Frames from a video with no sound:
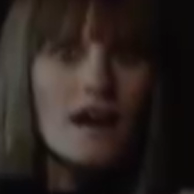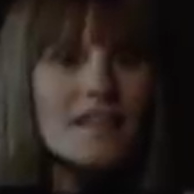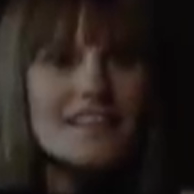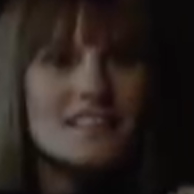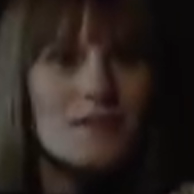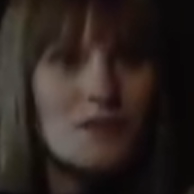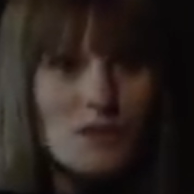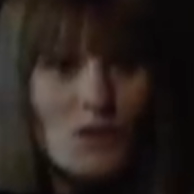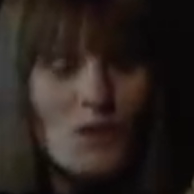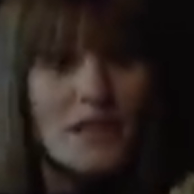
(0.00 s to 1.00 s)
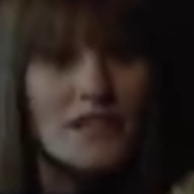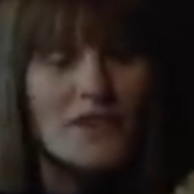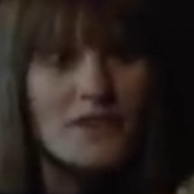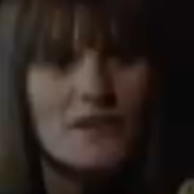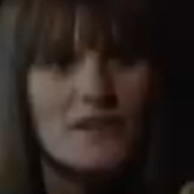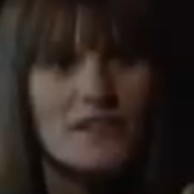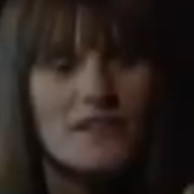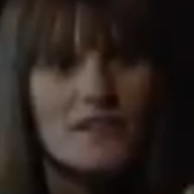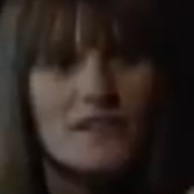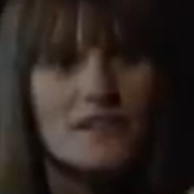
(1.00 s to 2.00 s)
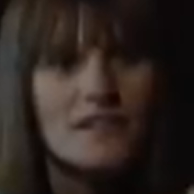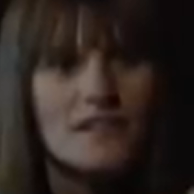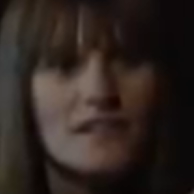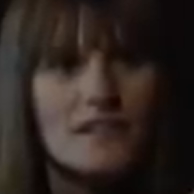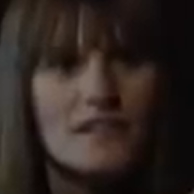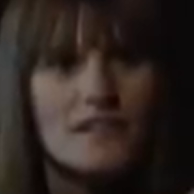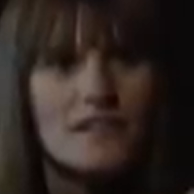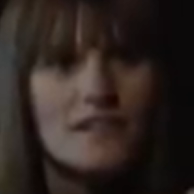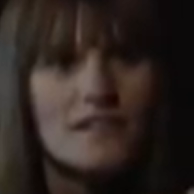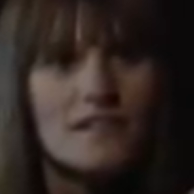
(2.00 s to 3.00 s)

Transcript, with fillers: I think someone's calling you. Really?